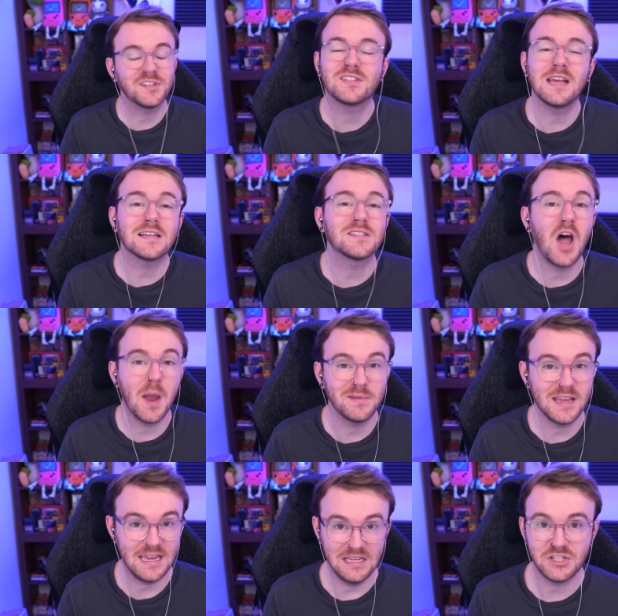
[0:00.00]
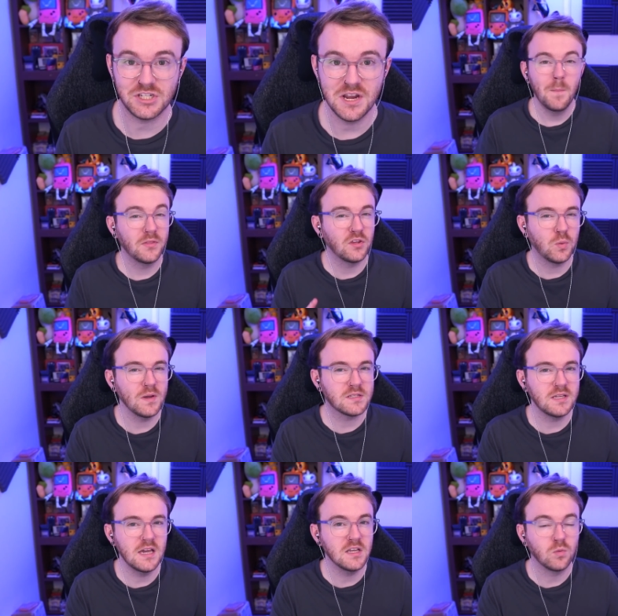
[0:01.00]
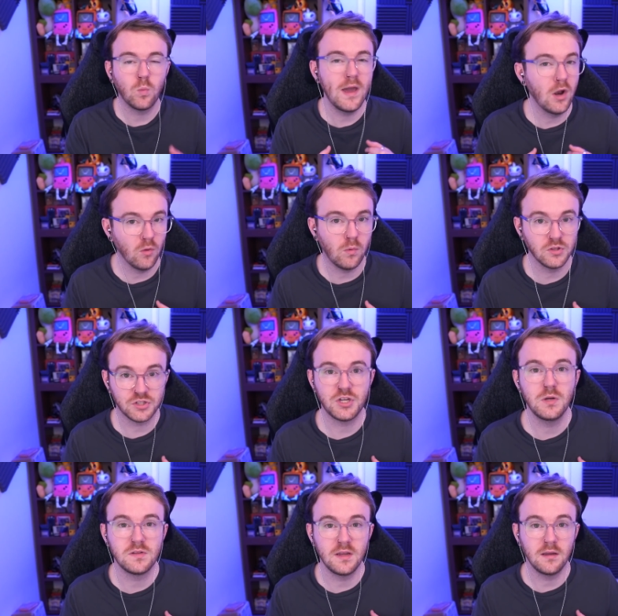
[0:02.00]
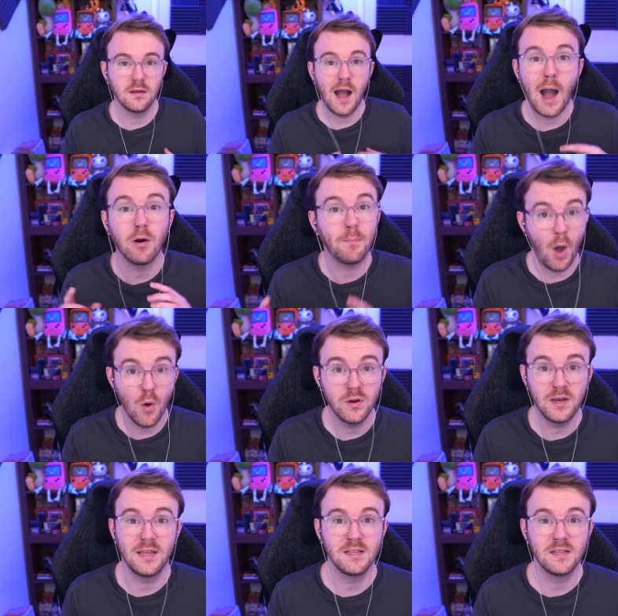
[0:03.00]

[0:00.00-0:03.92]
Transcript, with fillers: six times each. But the twist is, we're not the ones choosing, our opponent